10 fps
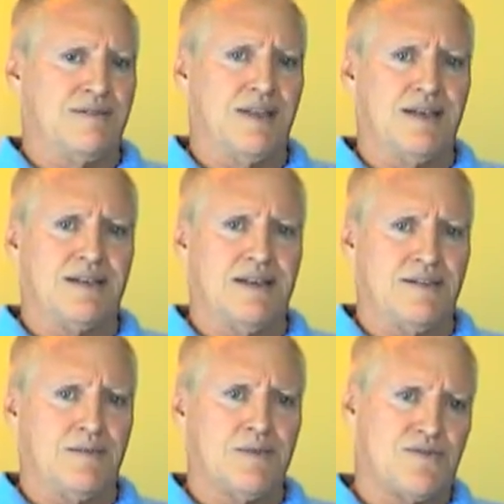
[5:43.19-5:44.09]
That
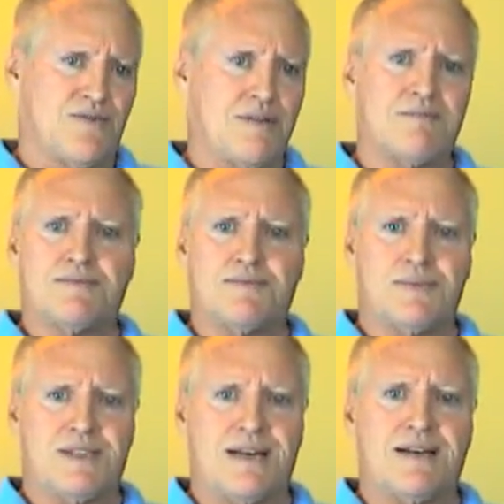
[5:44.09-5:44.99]
it was from,
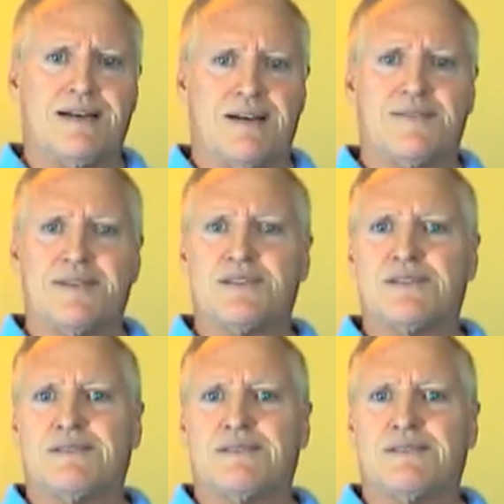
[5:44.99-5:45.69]
sadly enough, the